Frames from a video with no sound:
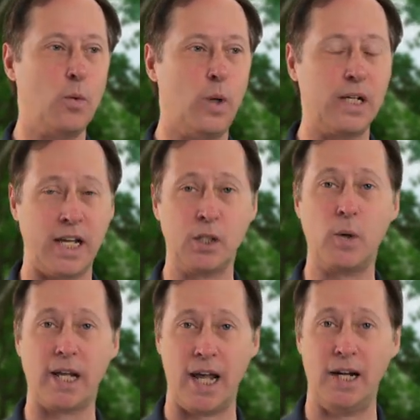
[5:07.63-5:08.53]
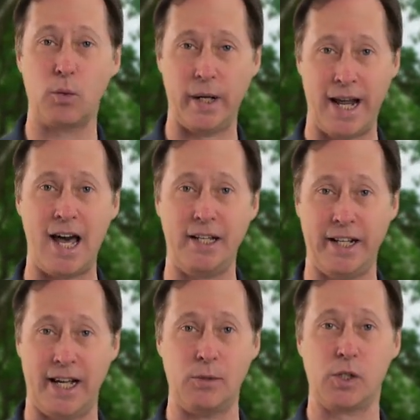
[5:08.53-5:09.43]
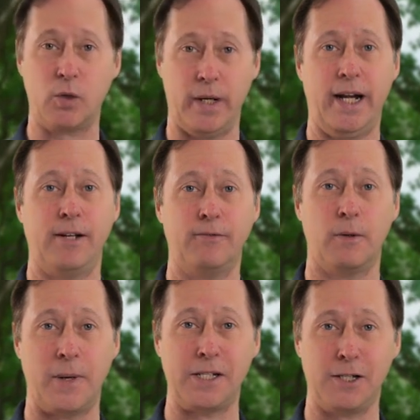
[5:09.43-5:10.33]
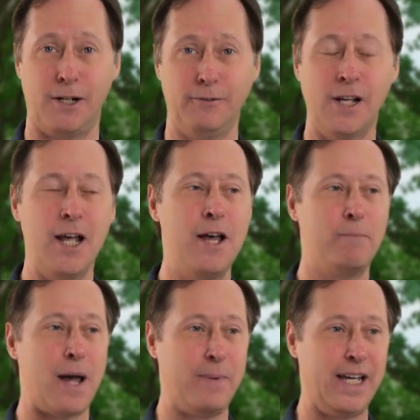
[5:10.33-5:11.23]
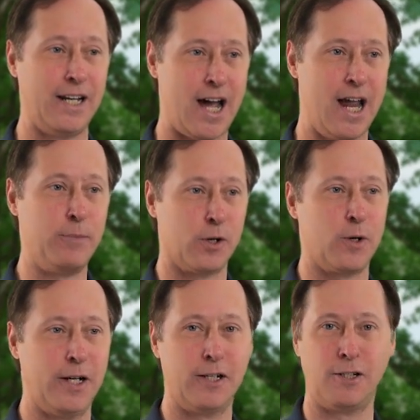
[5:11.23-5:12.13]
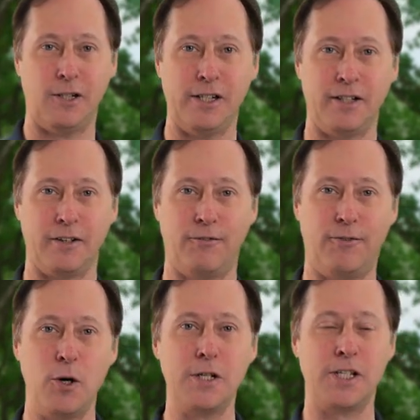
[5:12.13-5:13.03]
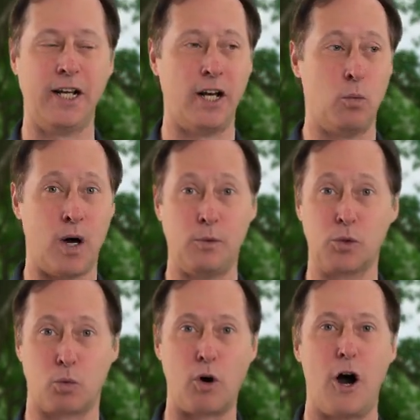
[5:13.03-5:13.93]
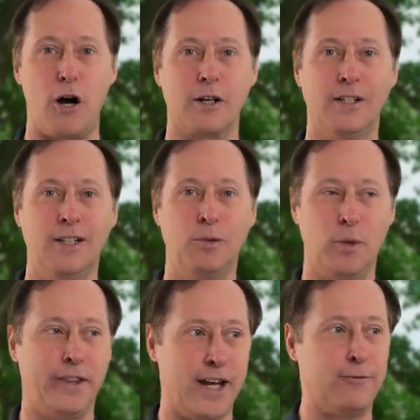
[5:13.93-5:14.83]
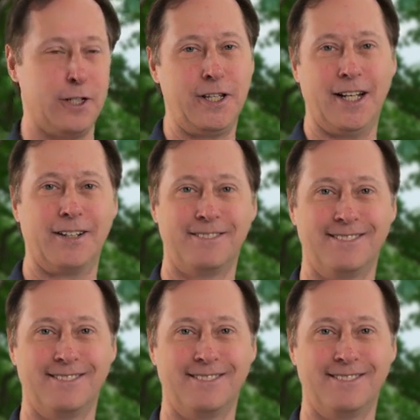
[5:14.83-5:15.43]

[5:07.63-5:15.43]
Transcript: Well, guess what kind of reality I was creating for myself by being hypercritical and focusing on what was wrong with everything?